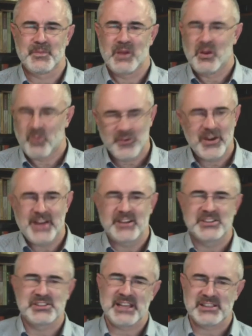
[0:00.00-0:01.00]
One writer
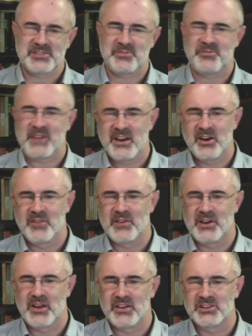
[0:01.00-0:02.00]
says, "Fear of
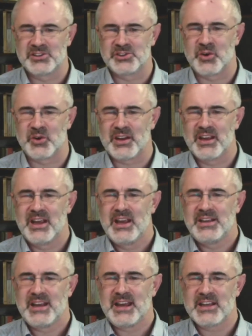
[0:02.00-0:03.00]
another sort
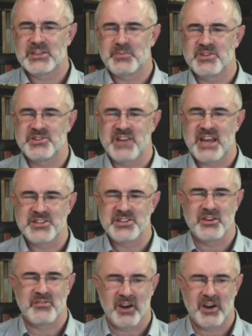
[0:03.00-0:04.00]
takes possession
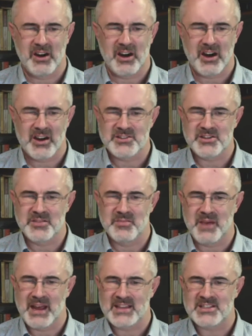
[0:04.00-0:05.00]
of our hearts and
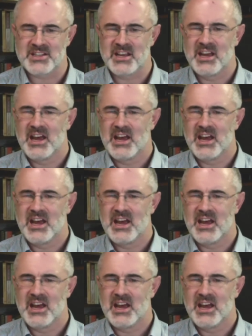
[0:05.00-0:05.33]
minds,